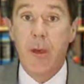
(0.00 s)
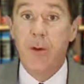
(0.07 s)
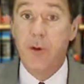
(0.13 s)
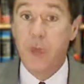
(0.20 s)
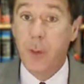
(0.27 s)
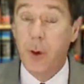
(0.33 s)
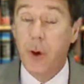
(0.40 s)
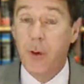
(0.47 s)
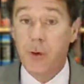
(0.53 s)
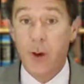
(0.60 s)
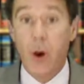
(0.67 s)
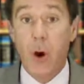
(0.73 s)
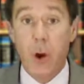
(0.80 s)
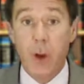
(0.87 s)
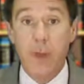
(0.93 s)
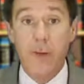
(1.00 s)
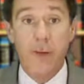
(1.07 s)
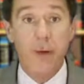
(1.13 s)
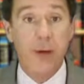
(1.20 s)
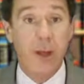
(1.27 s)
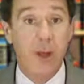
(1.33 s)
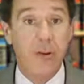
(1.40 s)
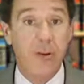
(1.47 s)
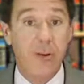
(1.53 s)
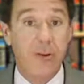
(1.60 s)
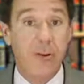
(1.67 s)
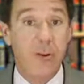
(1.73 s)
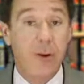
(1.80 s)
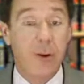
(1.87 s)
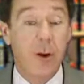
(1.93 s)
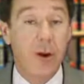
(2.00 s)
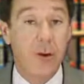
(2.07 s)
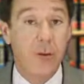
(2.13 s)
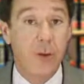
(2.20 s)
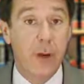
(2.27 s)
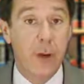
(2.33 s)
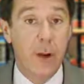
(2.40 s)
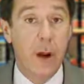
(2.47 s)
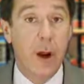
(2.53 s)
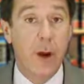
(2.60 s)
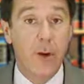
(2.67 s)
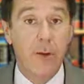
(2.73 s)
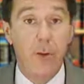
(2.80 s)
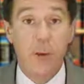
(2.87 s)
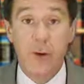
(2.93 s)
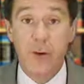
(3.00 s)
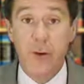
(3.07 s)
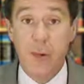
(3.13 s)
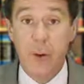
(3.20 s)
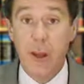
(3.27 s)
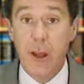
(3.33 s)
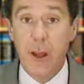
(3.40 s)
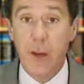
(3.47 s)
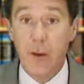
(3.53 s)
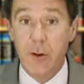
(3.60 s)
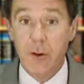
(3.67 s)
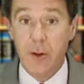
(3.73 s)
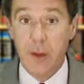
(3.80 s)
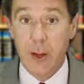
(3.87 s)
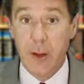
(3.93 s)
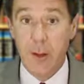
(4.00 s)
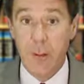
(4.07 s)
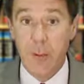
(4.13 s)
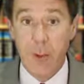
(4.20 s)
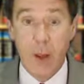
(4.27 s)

Suppose all of the dentists in the country are doing something carelessly.